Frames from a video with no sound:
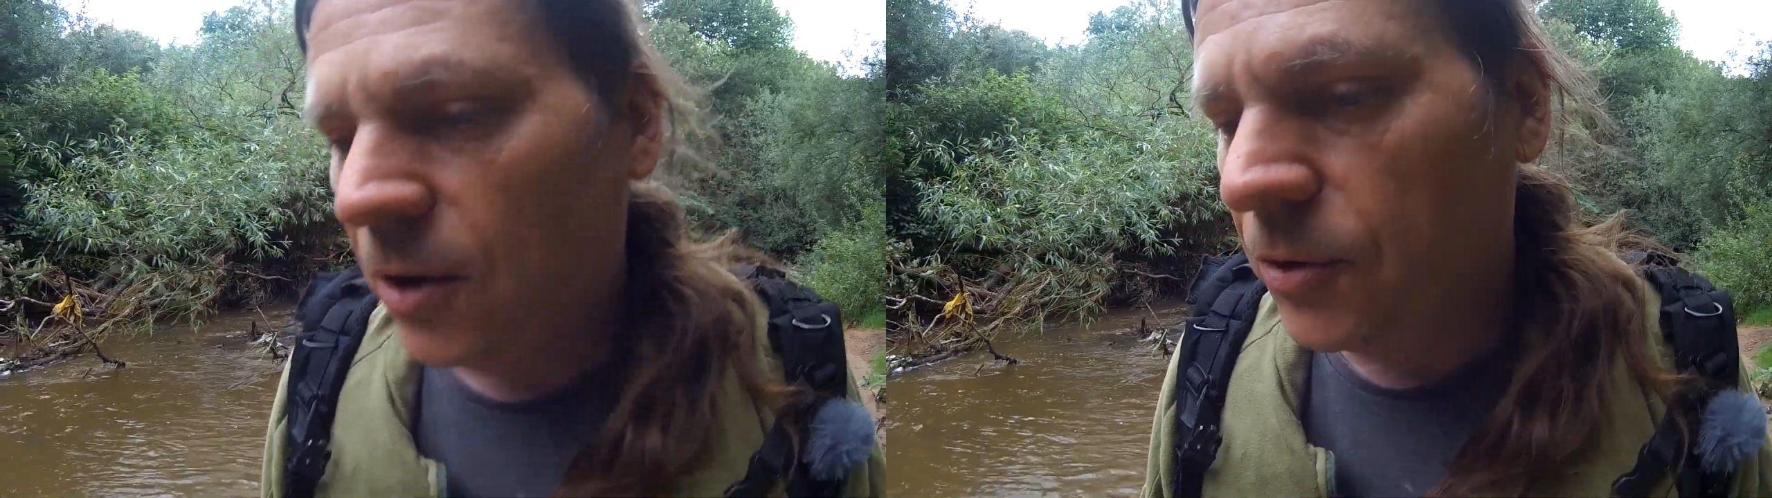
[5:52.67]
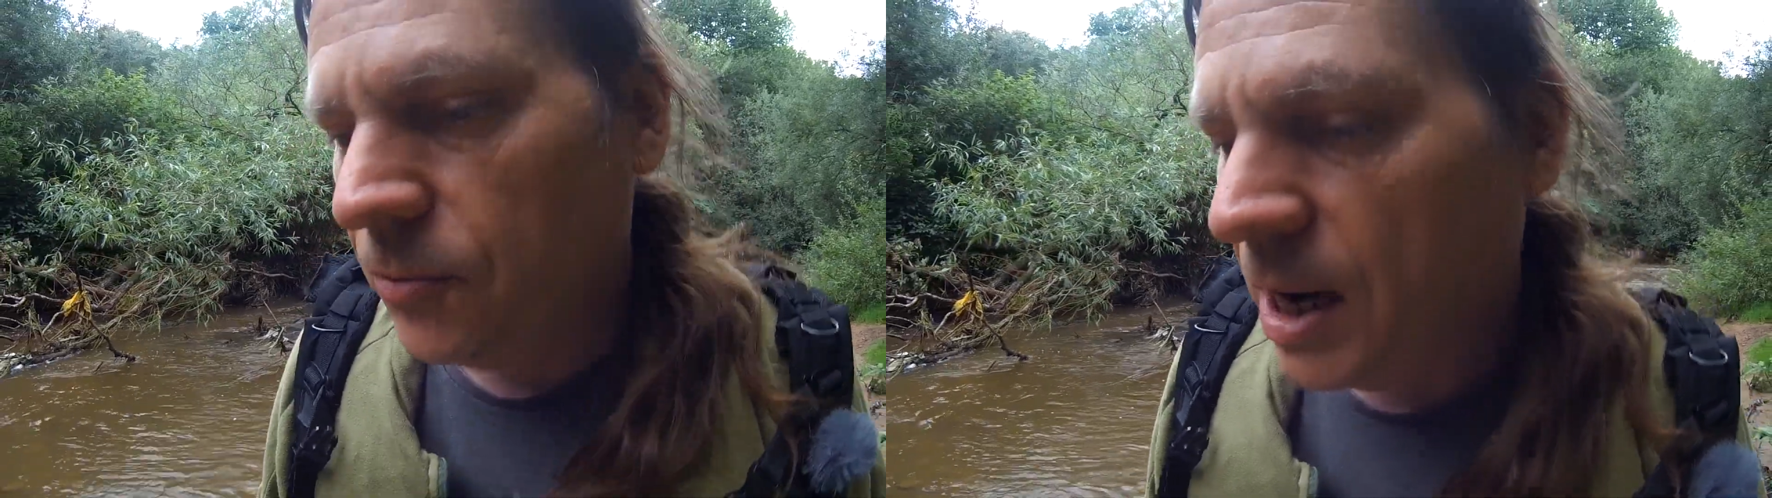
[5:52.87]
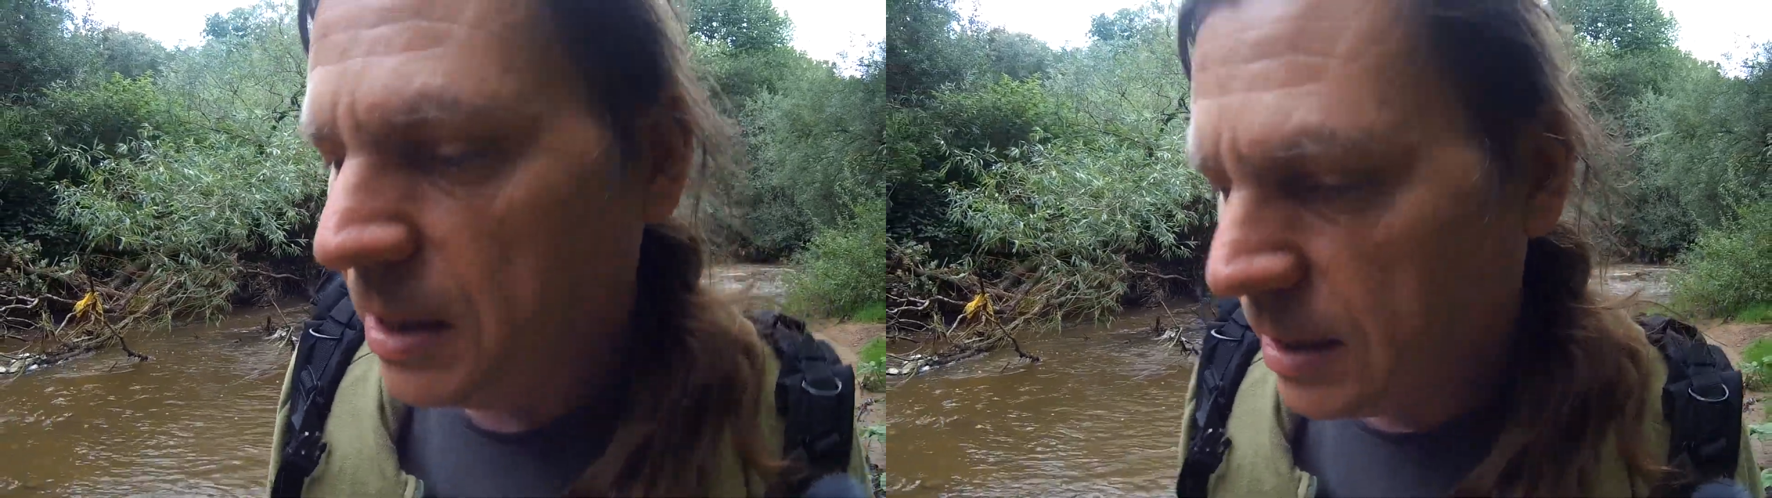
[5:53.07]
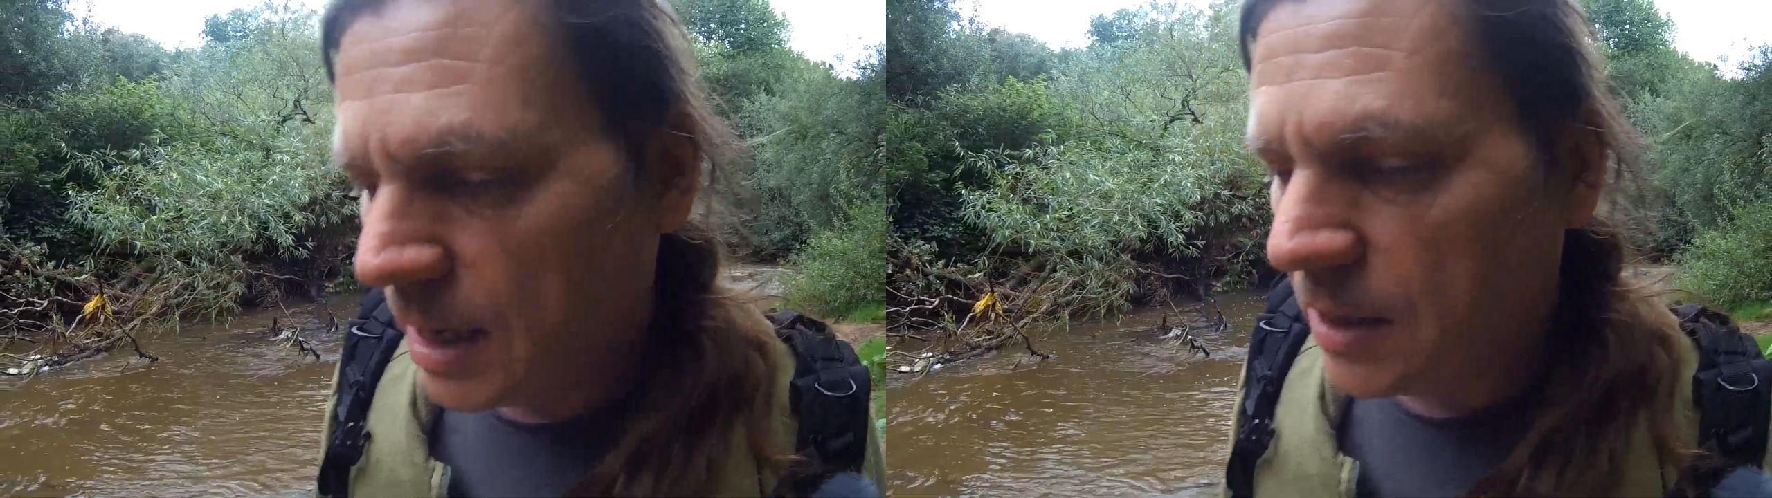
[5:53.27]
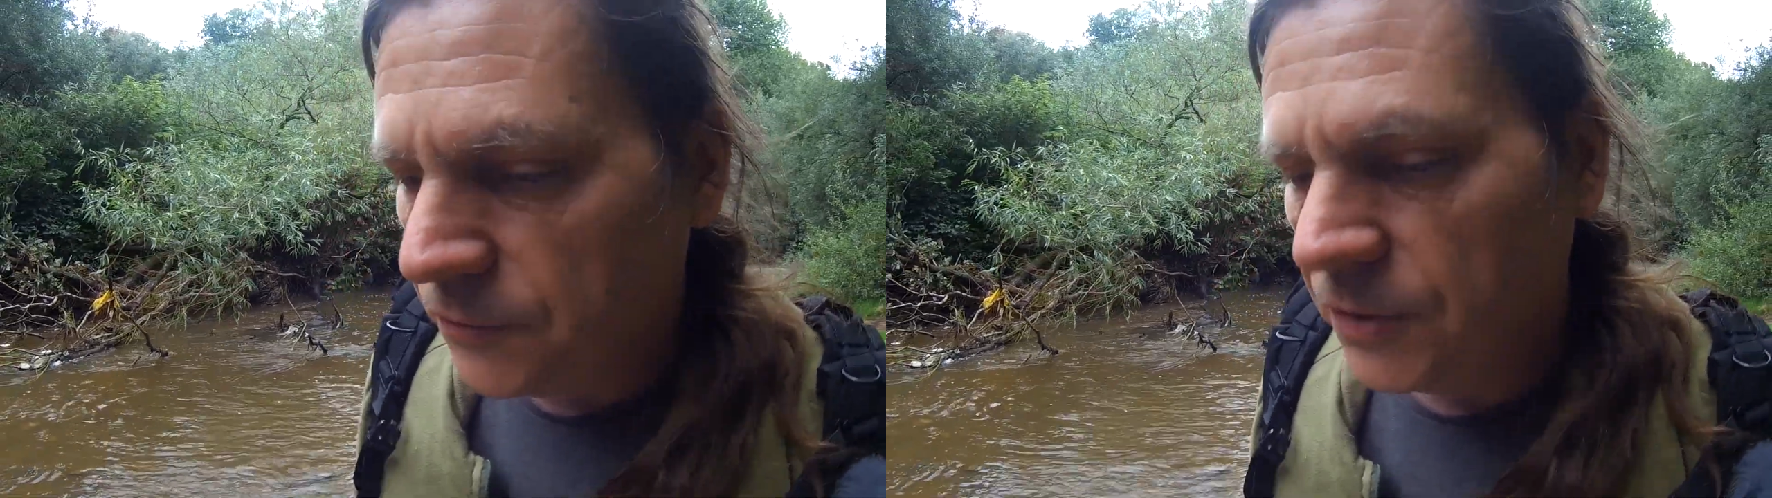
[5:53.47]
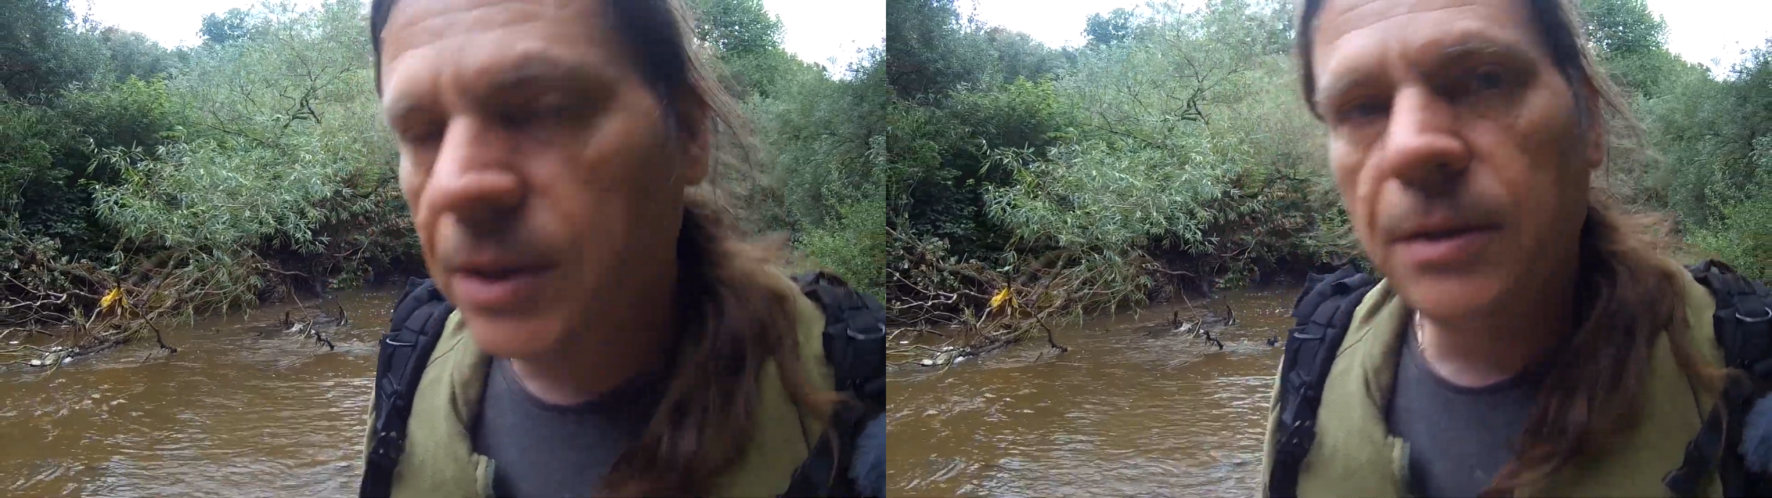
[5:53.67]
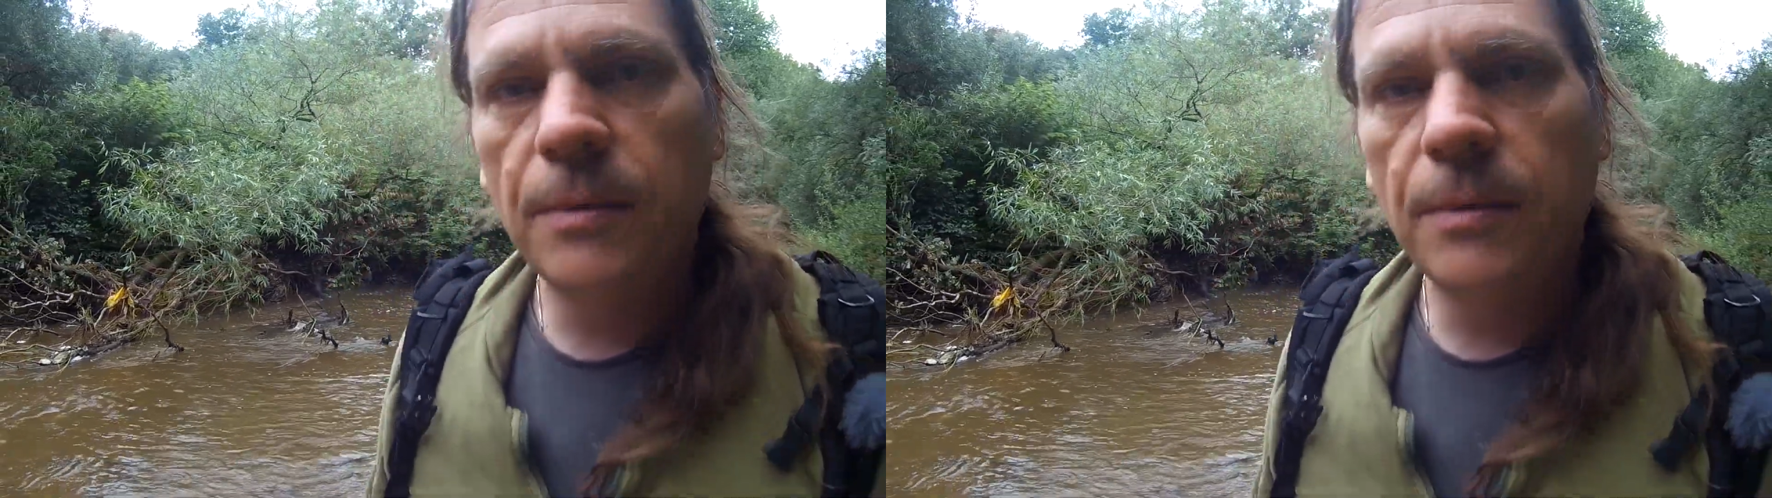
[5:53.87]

on a rainy day for